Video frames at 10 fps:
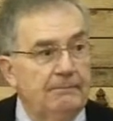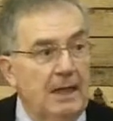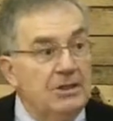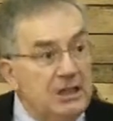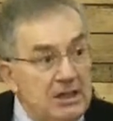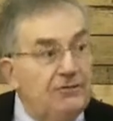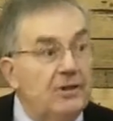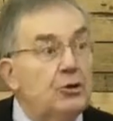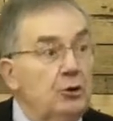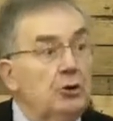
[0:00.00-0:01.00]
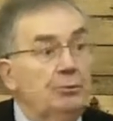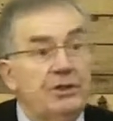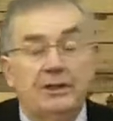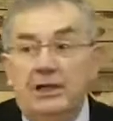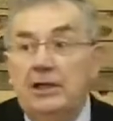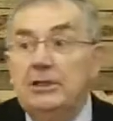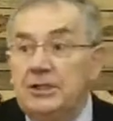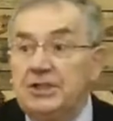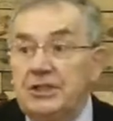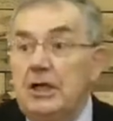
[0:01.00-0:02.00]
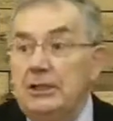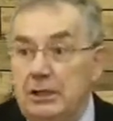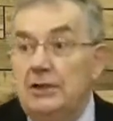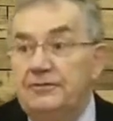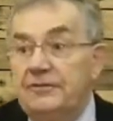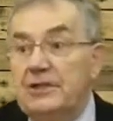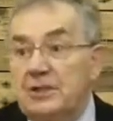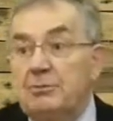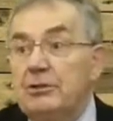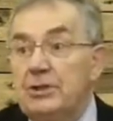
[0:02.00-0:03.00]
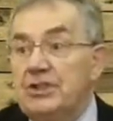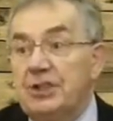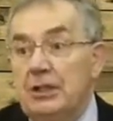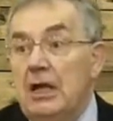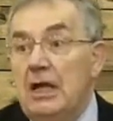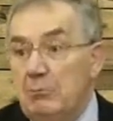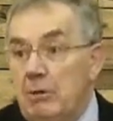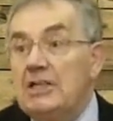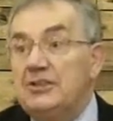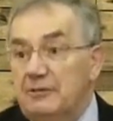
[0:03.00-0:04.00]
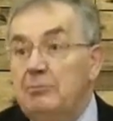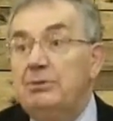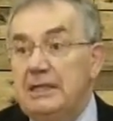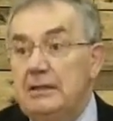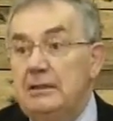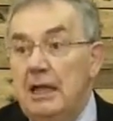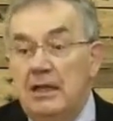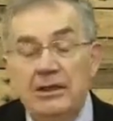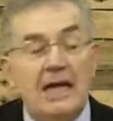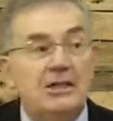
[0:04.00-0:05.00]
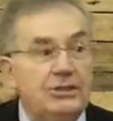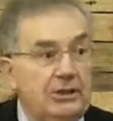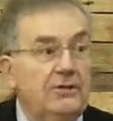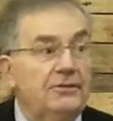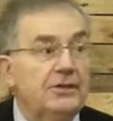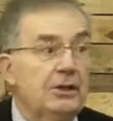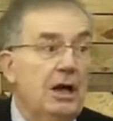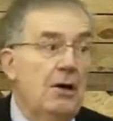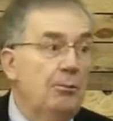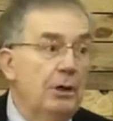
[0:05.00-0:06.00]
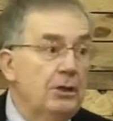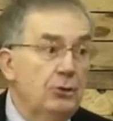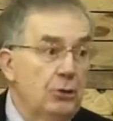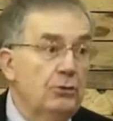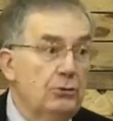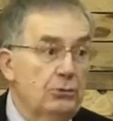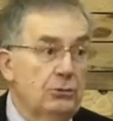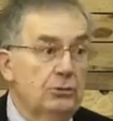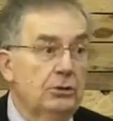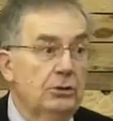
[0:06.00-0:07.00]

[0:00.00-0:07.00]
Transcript: And Eve had hoped that her son, her firstborn son, might have been that deliverer, but no.